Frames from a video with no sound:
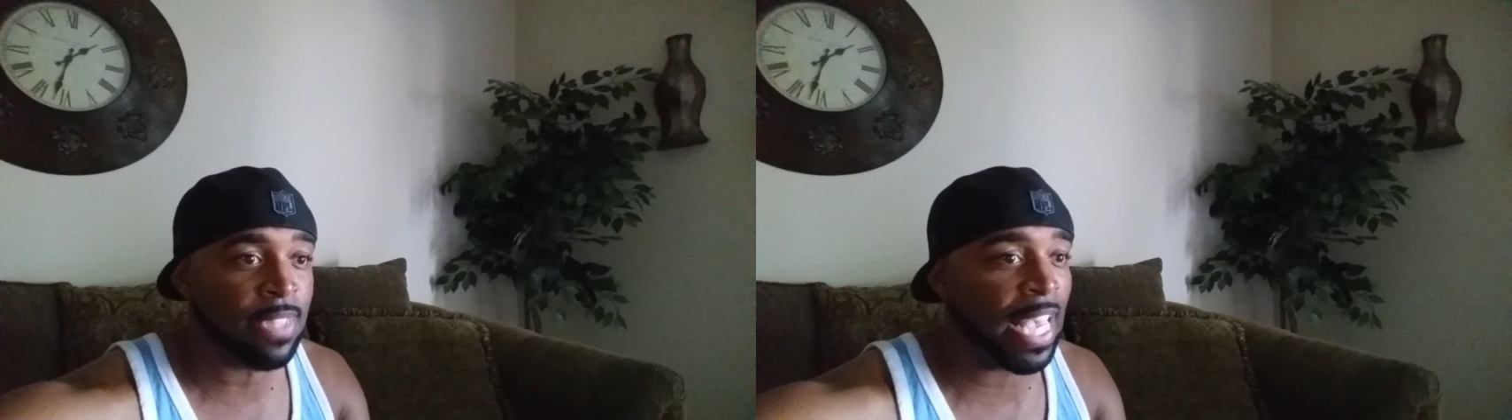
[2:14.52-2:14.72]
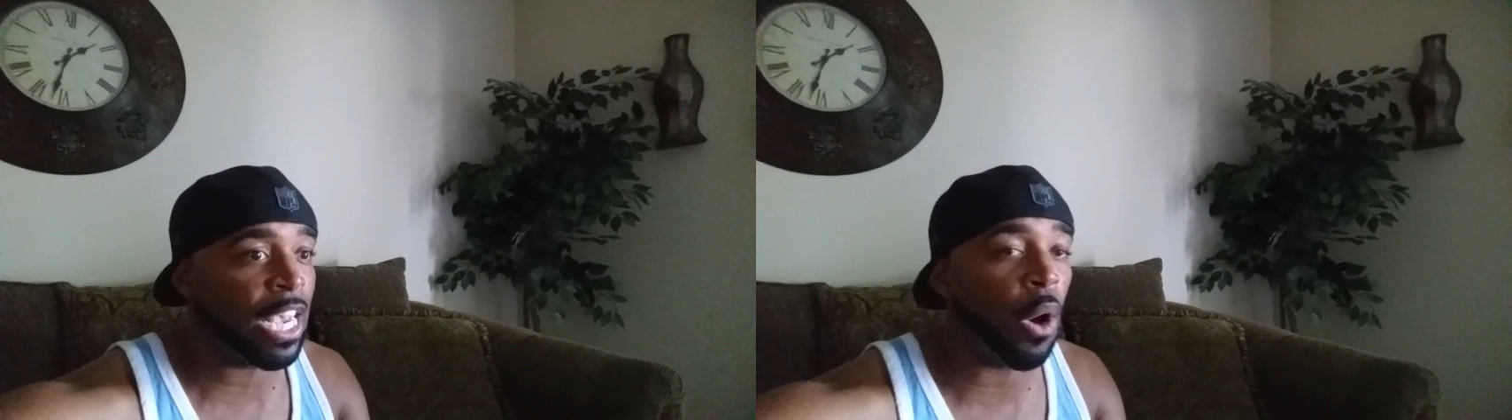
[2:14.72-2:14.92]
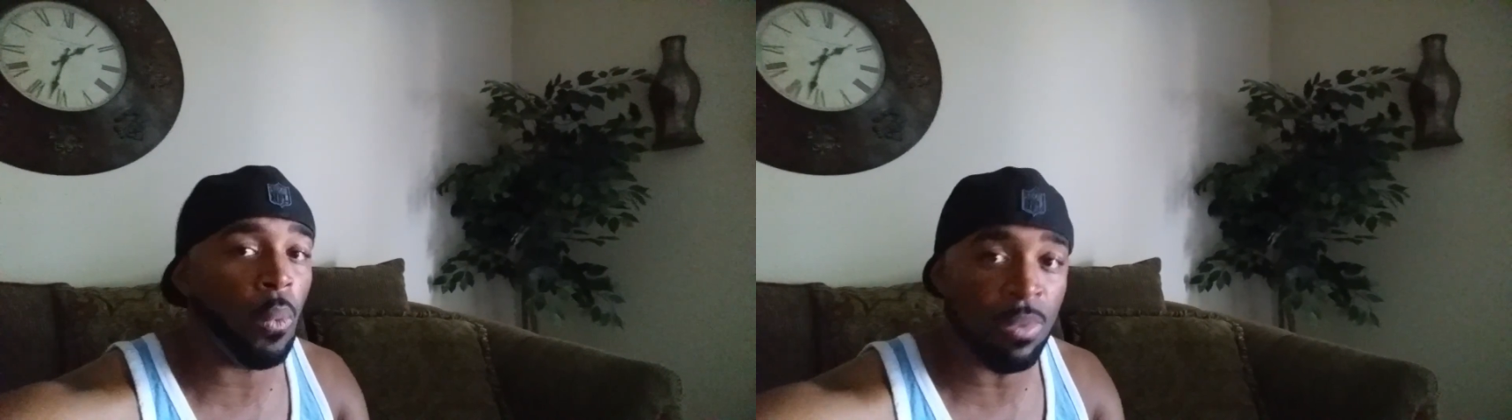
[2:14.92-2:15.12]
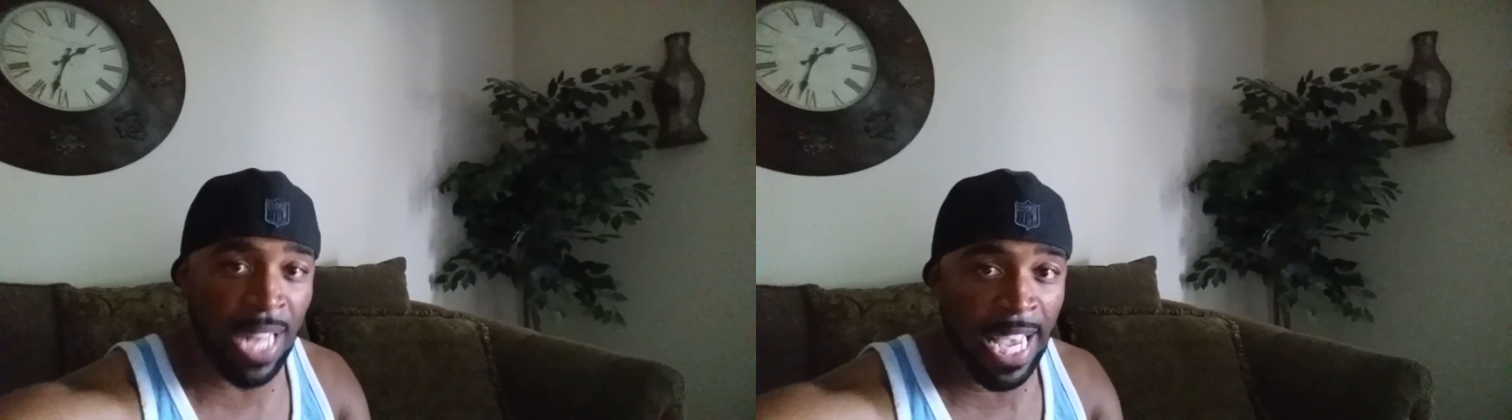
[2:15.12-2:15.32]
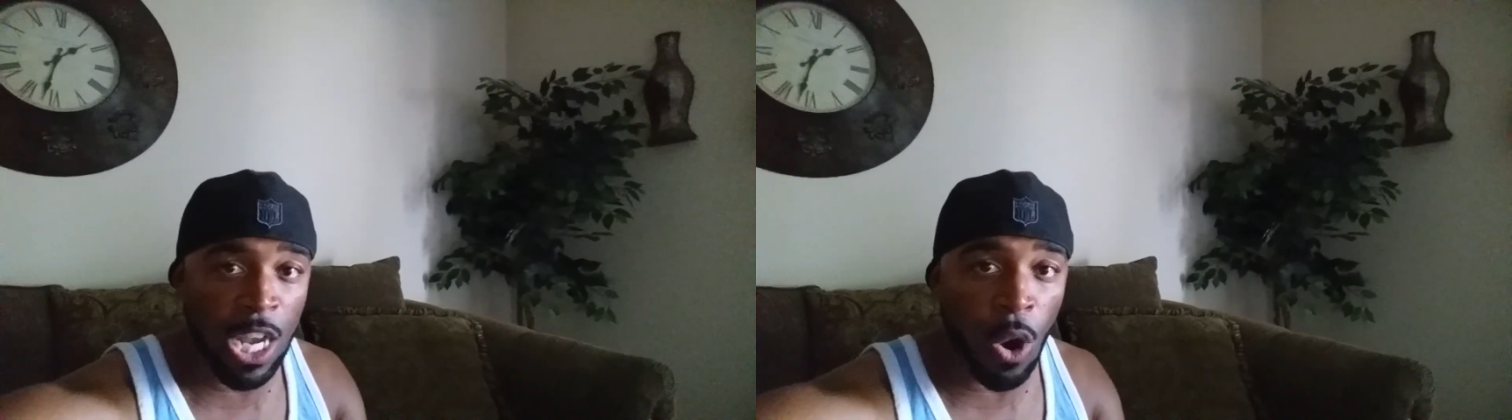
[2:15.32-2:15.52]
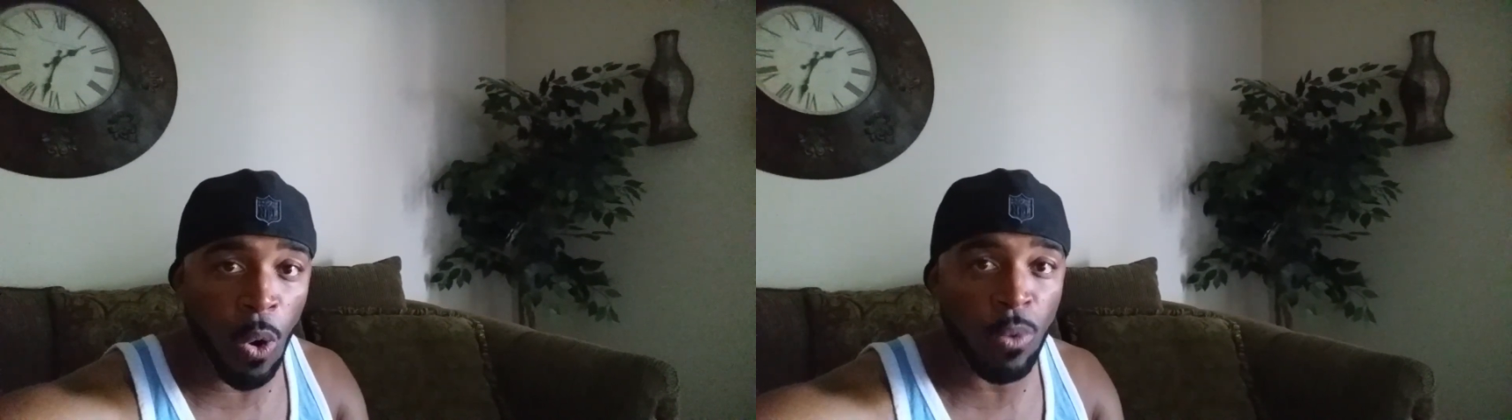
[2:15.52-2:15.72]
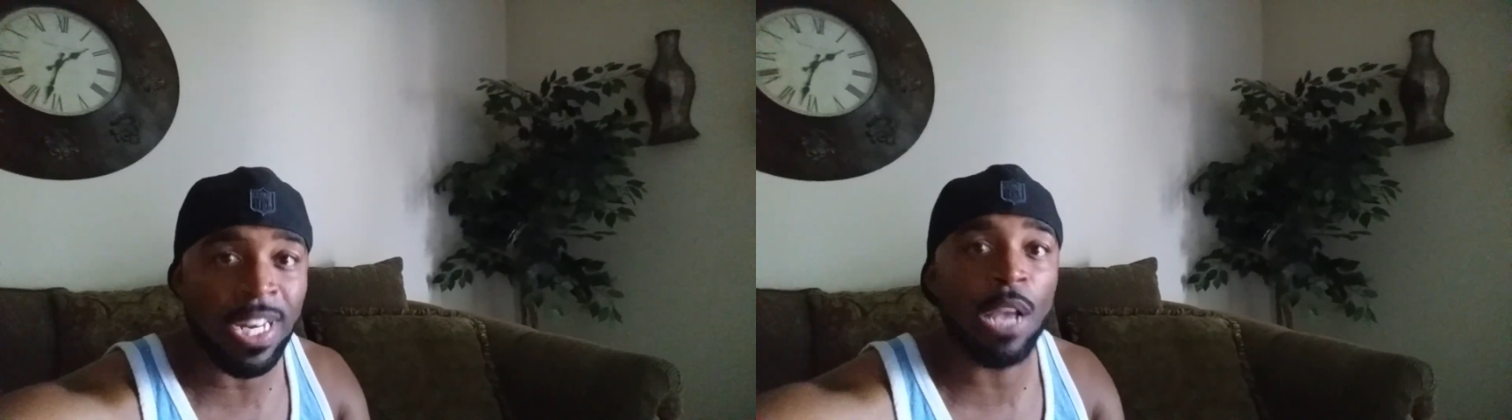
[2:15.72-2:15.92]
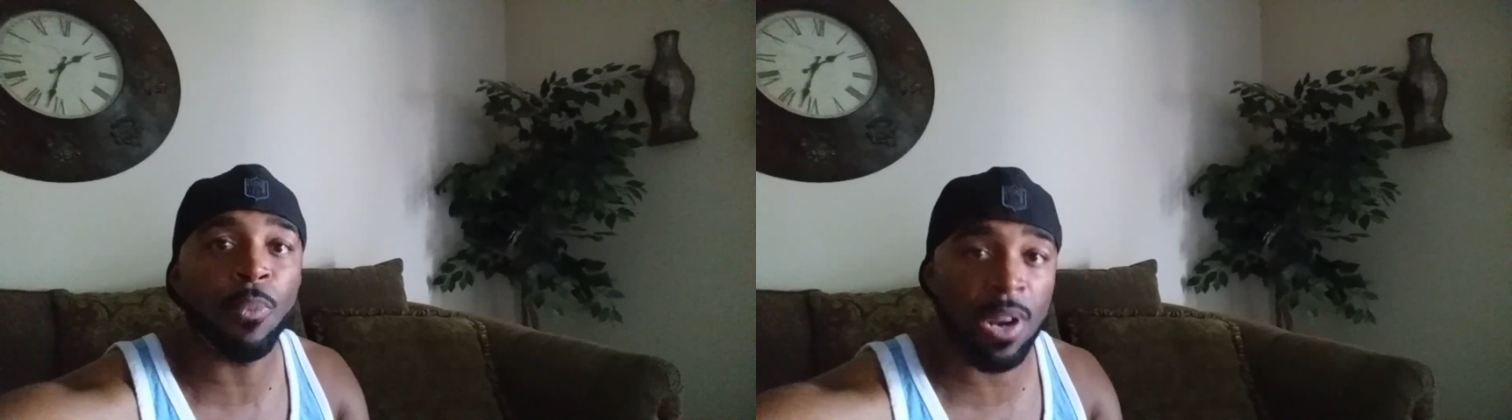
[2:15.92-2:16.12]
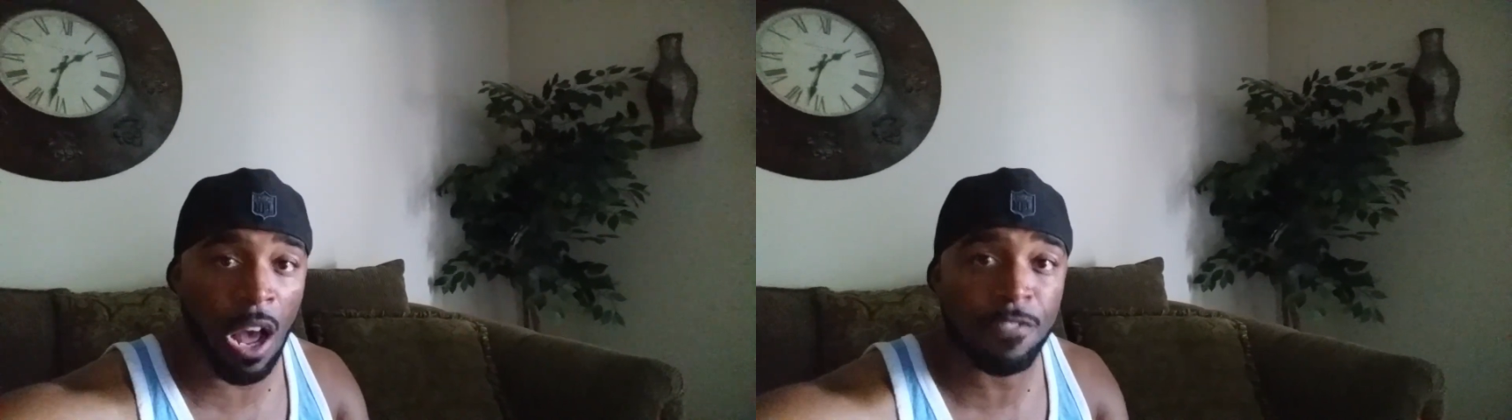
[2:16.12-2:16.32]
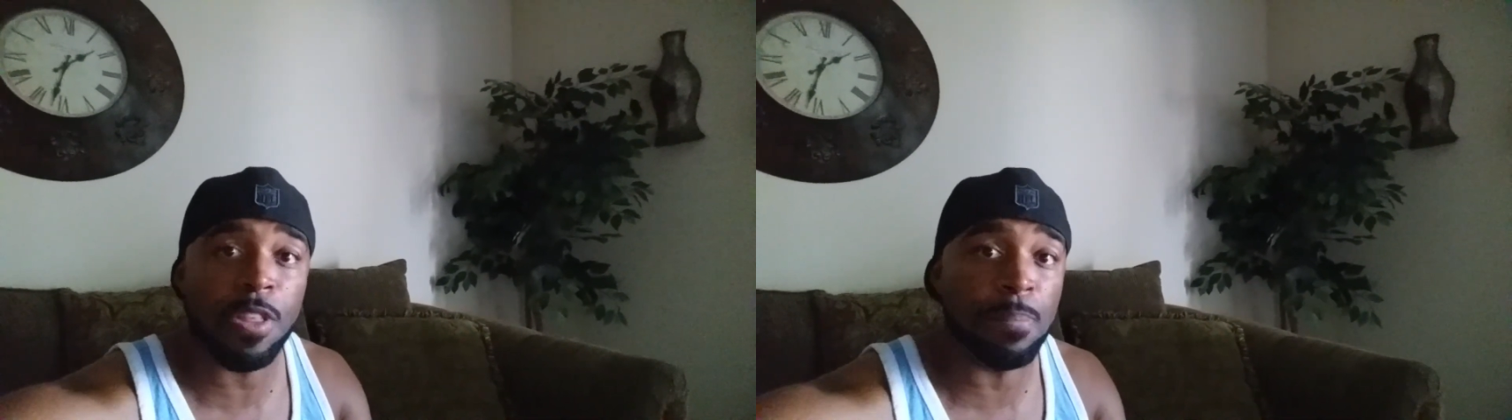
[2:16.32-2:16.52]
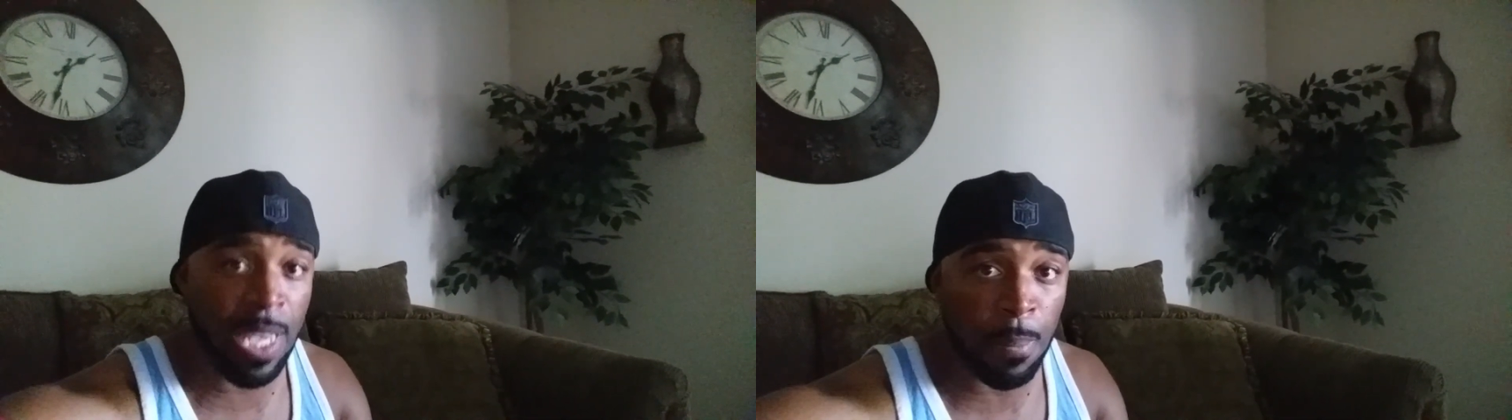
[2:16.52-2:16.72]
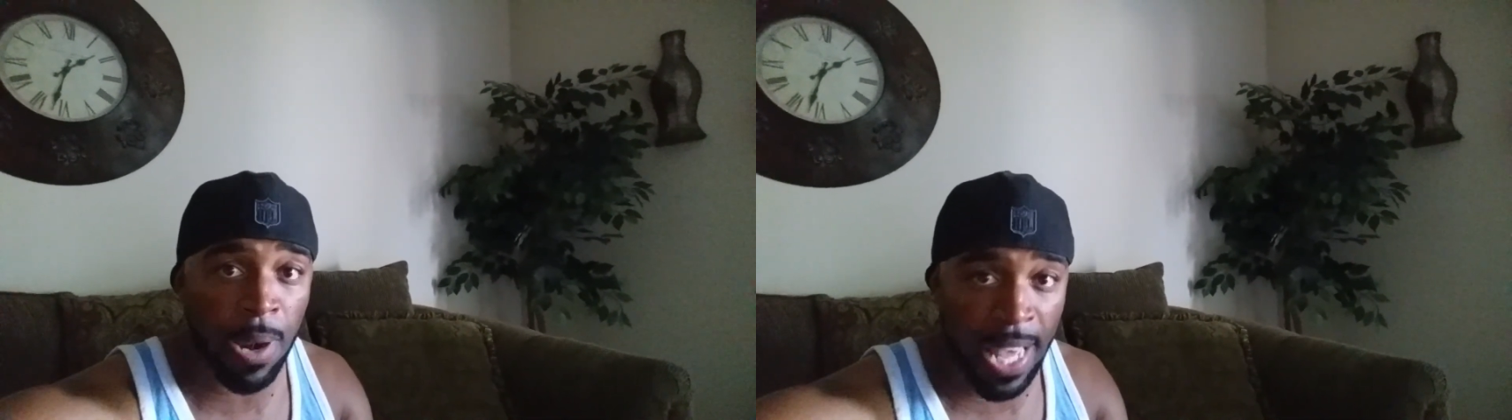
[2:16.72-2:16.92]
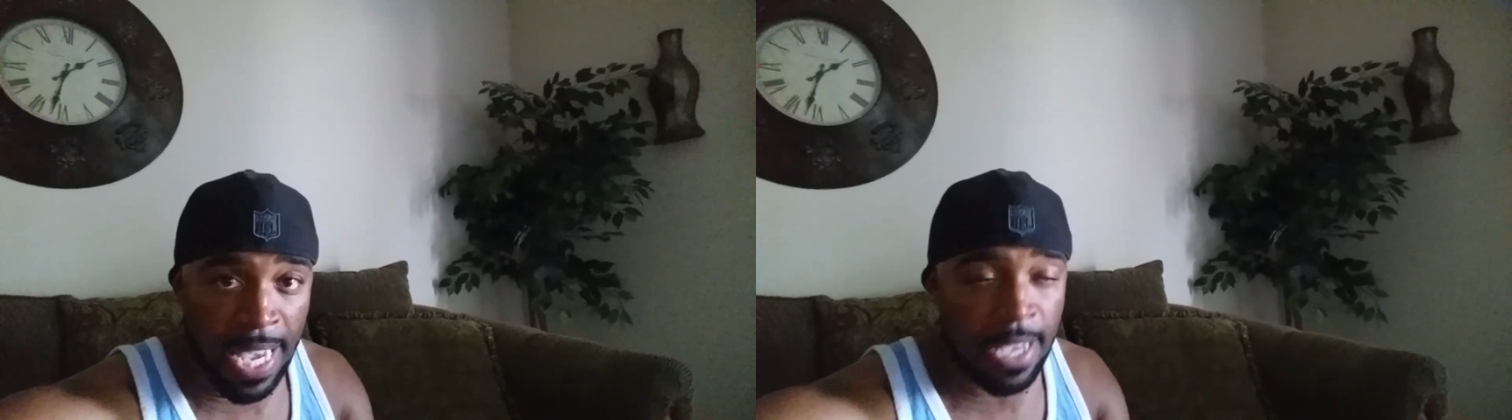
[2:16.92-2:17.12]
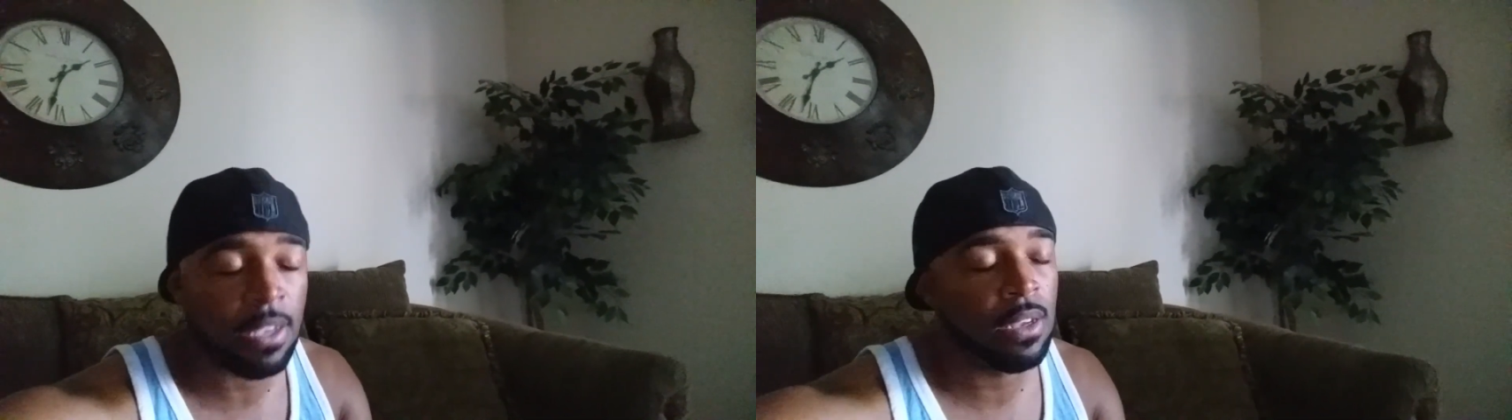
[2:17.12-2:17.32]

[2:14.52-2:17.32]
They run off the big play.